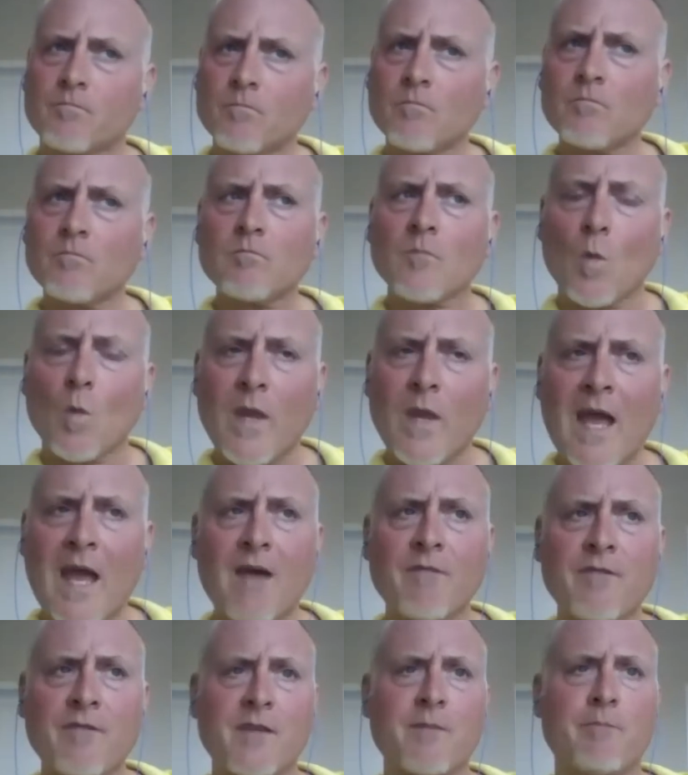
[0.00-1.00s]
we have
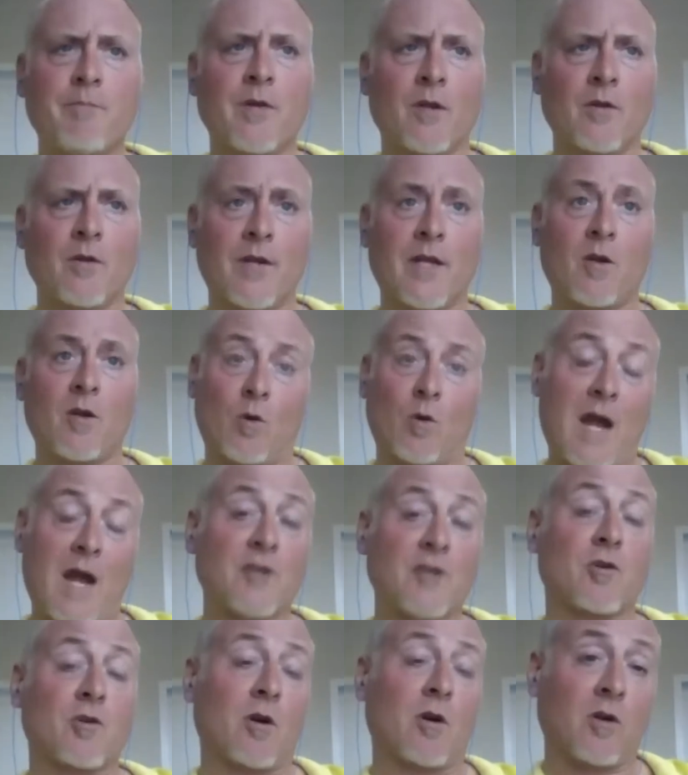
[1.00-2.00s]
the ability, or
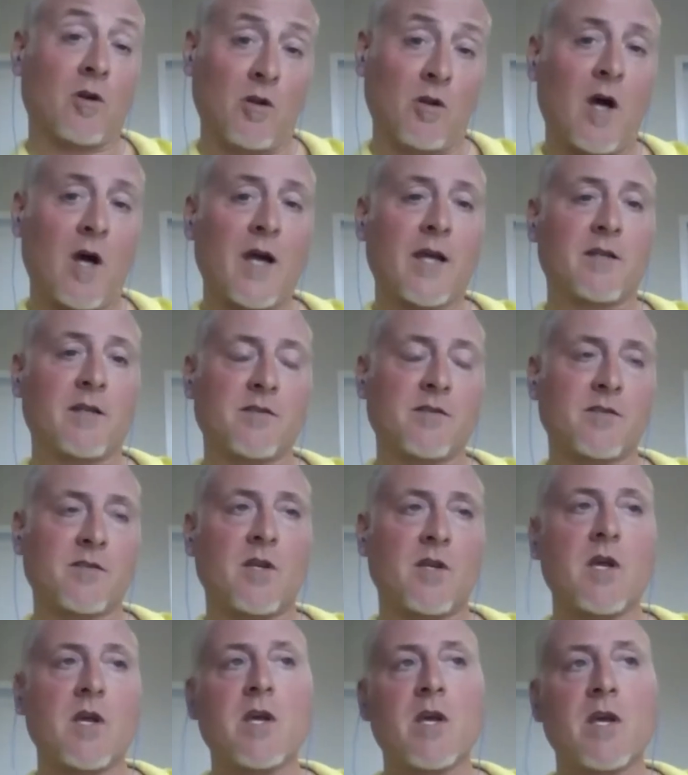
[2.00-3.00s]
actually our clients,
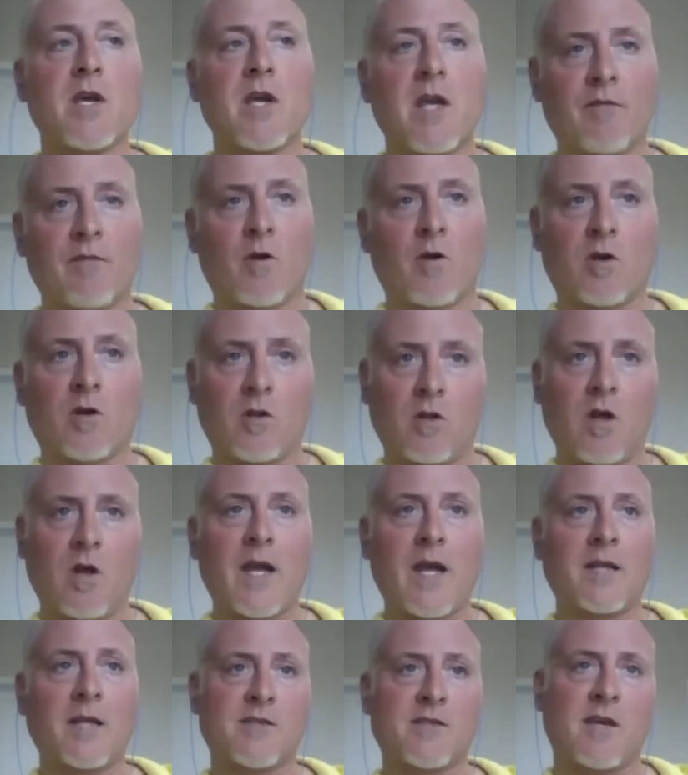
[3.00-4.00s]
if our
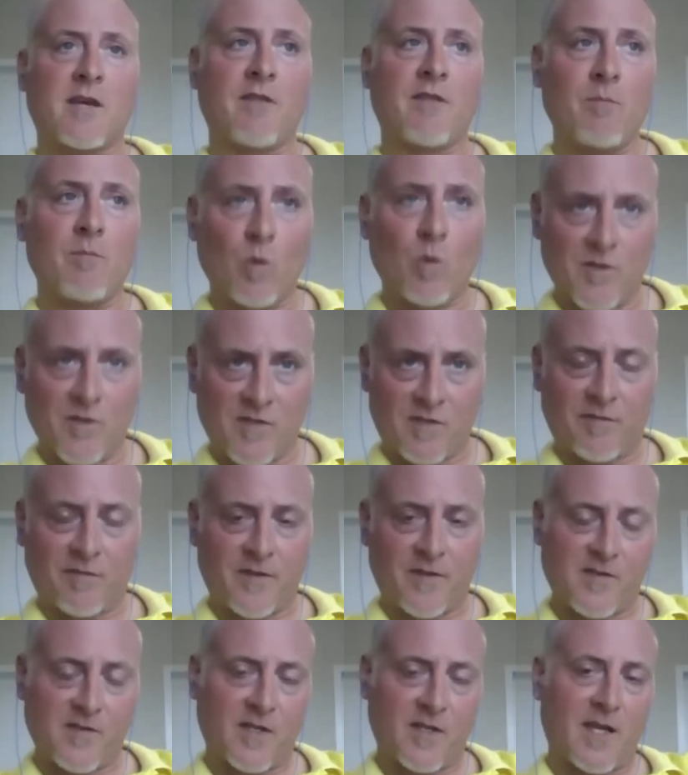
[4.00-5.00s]
clients have a more
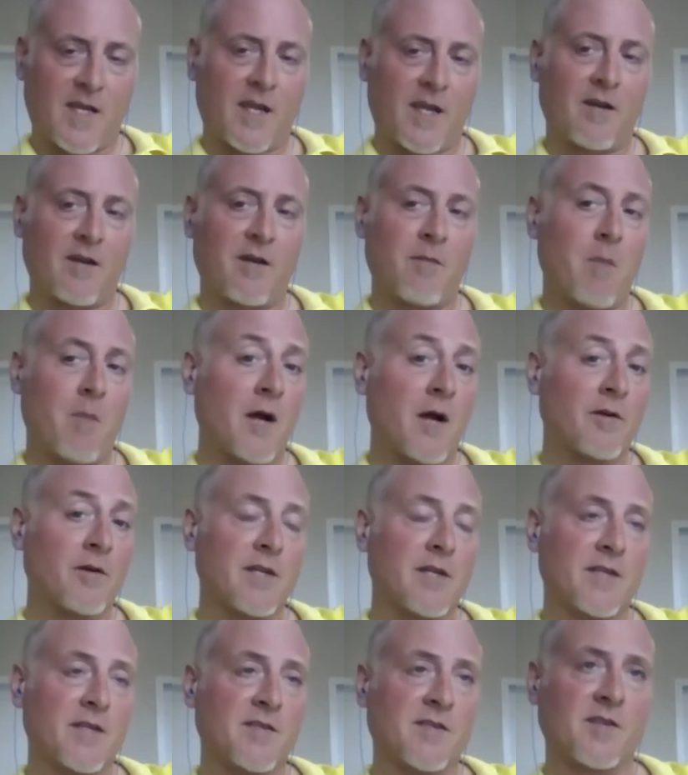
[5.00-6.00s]
sophisticated and modern
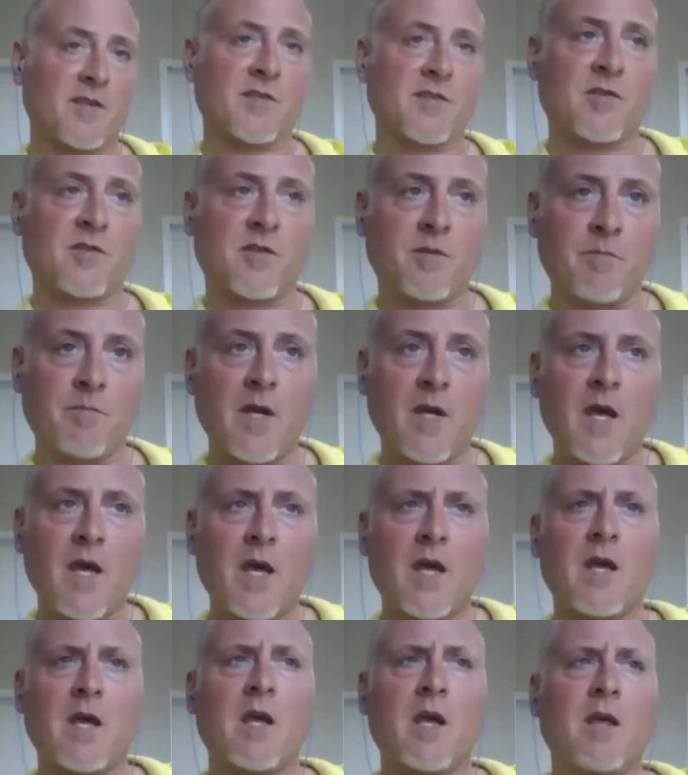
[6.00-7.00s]
day system,
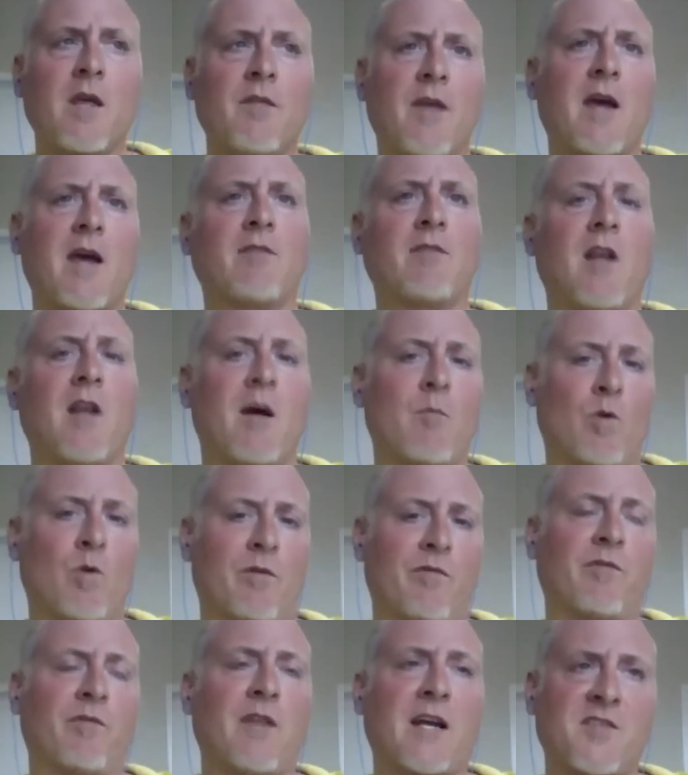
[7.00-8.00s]
they have a lot more
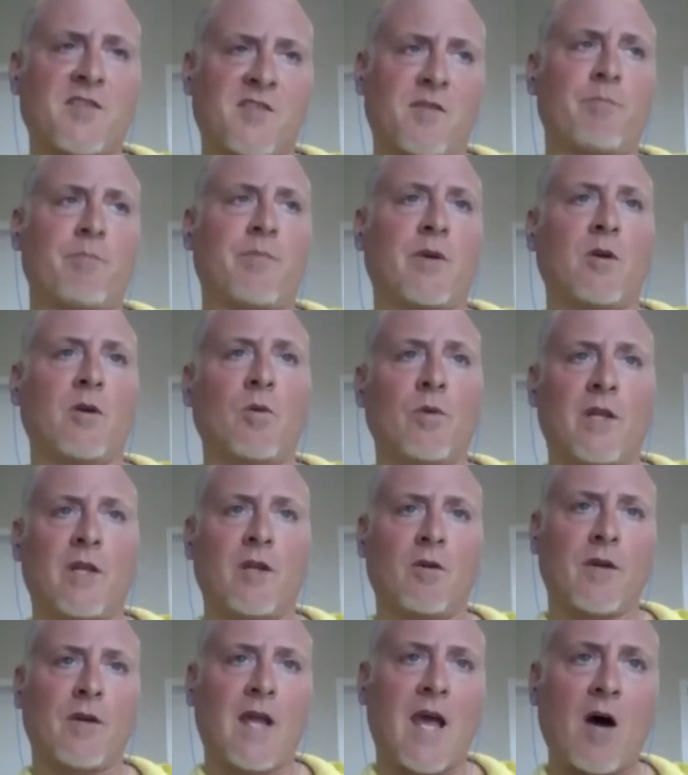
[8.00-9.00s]
flexibility
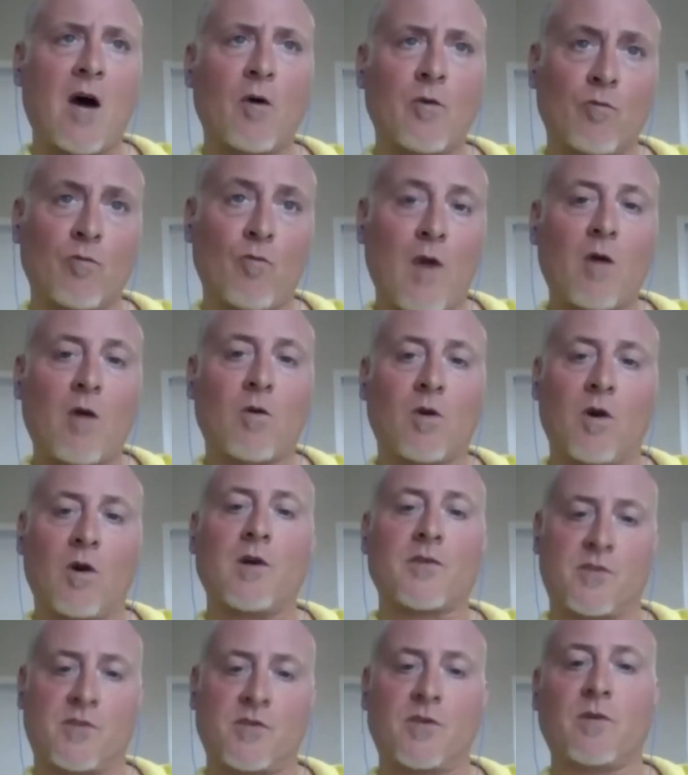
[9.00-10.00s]
on how to route
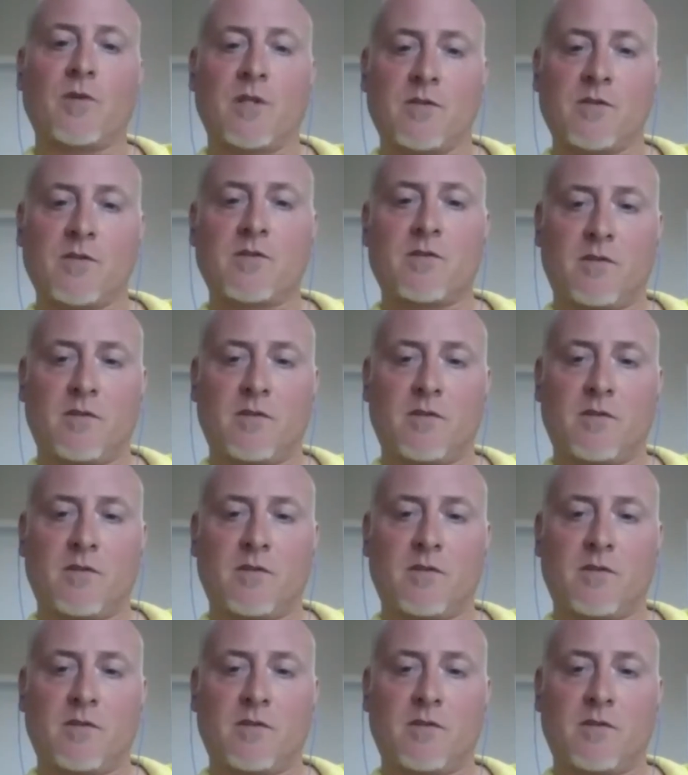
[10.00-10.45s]
calls to us.